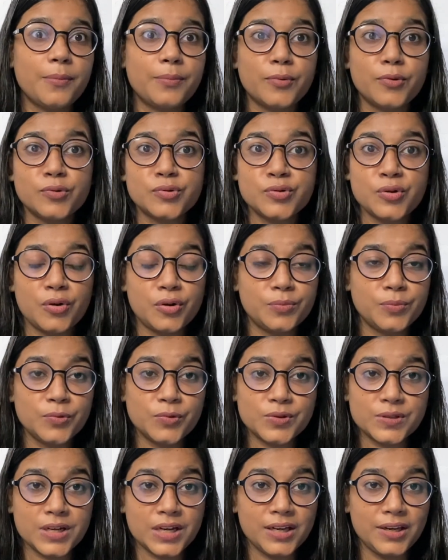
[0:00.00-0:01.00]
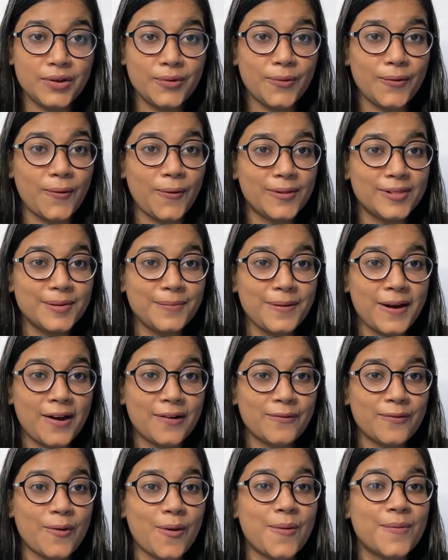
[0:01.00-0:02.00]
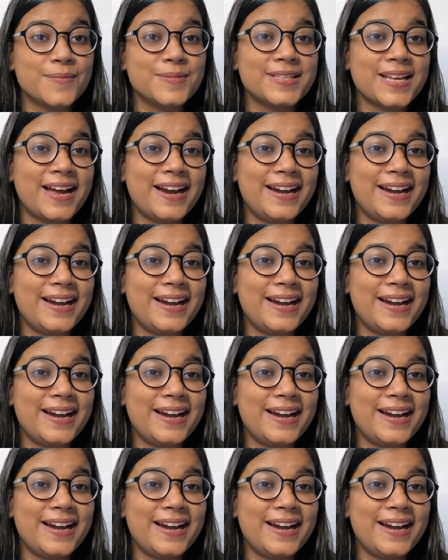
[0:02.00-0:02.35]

I post almost daily on all the platforms,